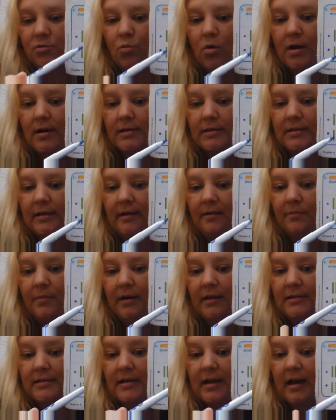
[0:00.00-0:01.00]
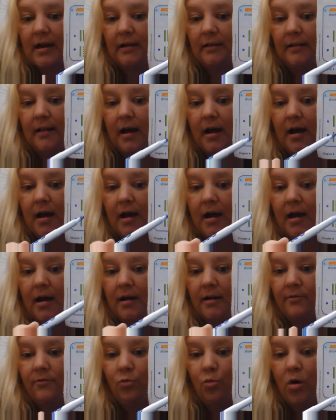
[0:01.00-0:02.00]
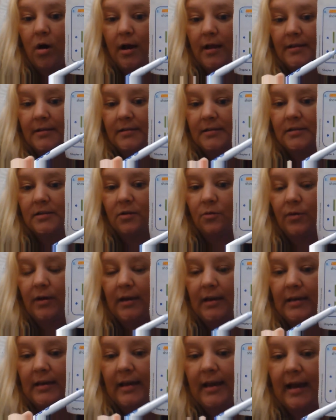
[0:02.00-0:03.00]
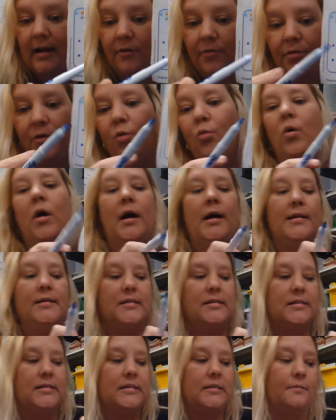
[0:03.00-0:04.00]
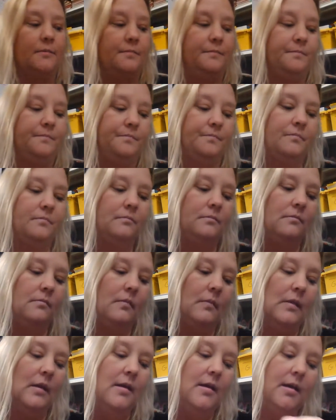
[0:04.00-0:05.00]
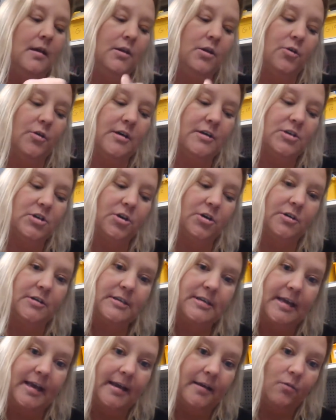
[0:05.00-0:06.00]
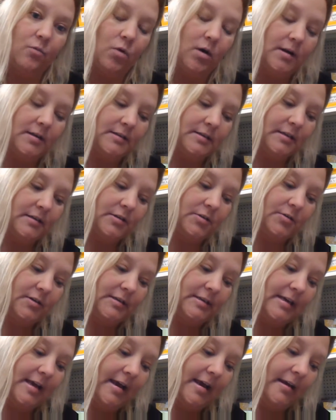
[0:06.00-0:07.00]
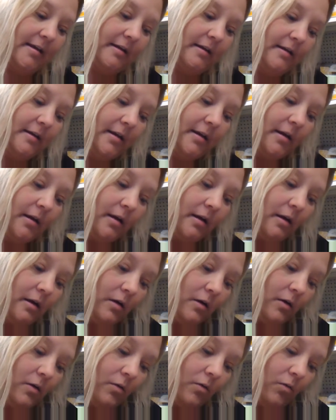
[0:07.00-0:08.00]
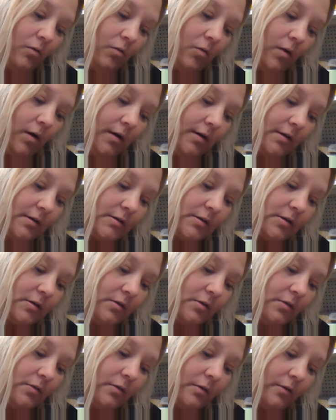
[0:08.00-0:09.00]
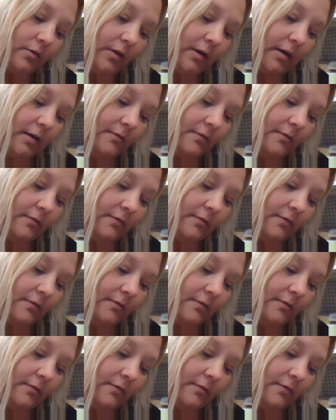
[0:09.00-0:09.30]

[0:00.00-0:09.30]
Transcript: 1 10, but it's got a lot of 1s. So we need to count the 1s. You could turn 10 1s into a 10. 1 2 3